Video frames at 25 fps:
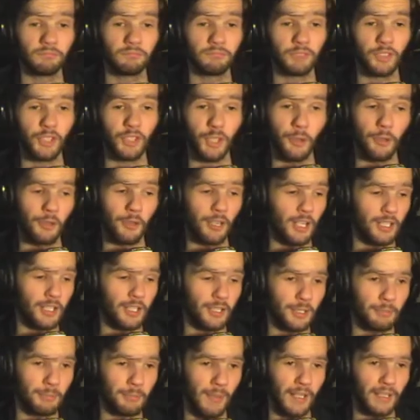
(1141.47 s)
So this
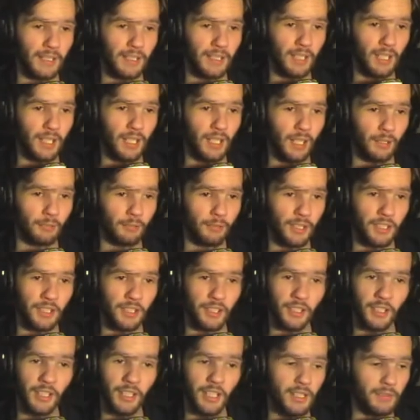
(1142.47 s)
is basically like
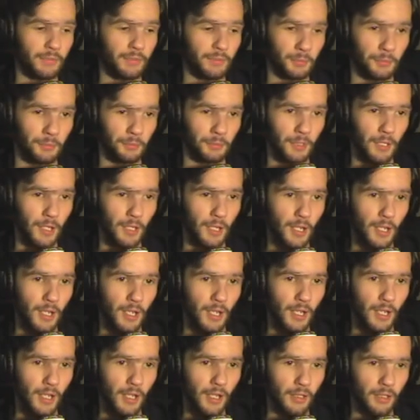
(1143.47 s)
Resident Evil.
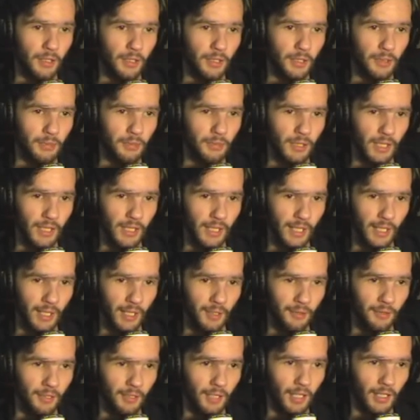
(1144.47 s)

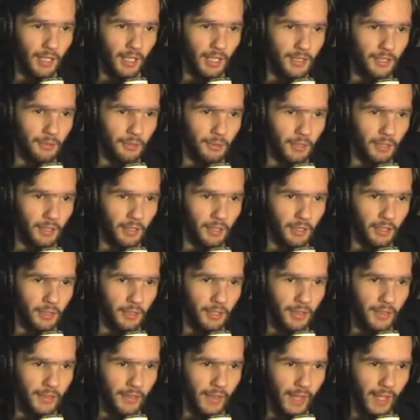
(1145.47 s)
Coolio. Okay, so I can't go
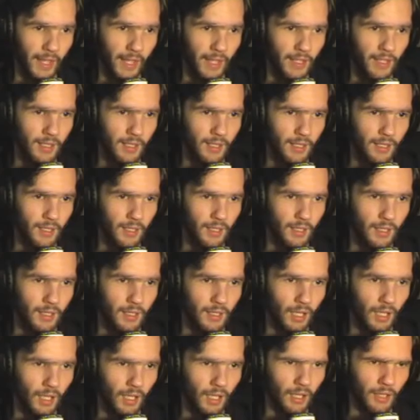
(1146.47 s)
in there.
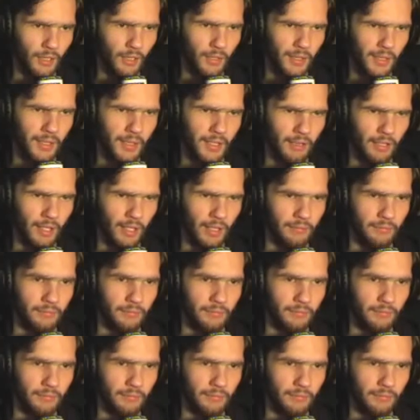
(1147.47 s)
I can't go in there,